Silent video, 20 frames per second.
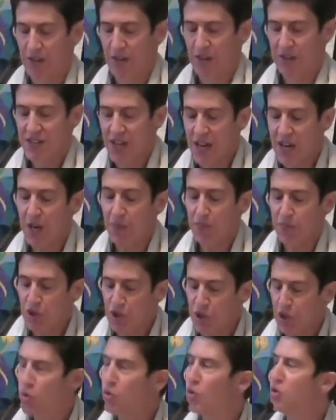take up the
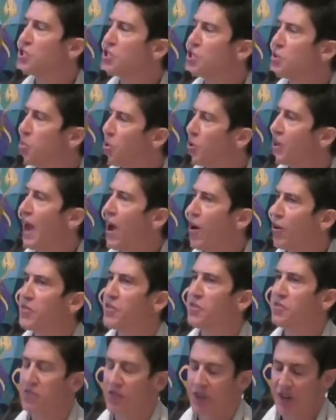tools to put out
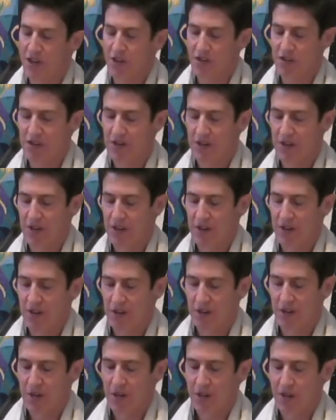the fire.
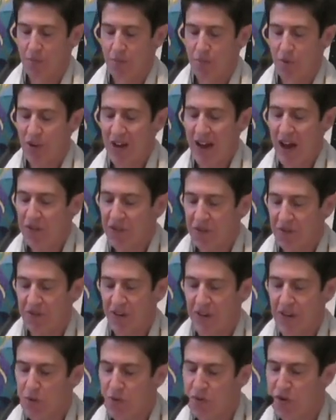Put out the
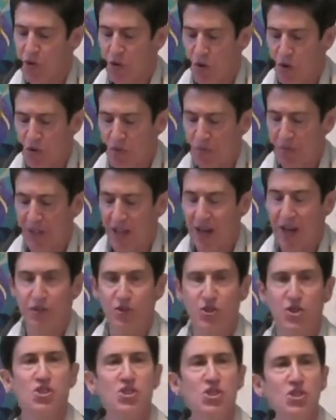fire with your own blood.
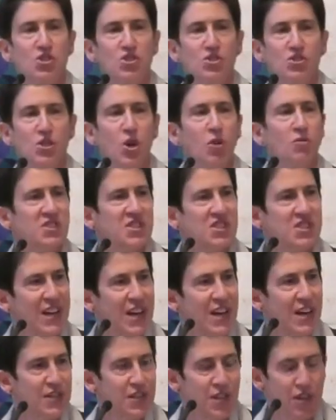Just don't
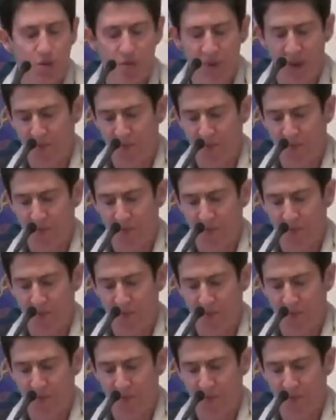stand there, my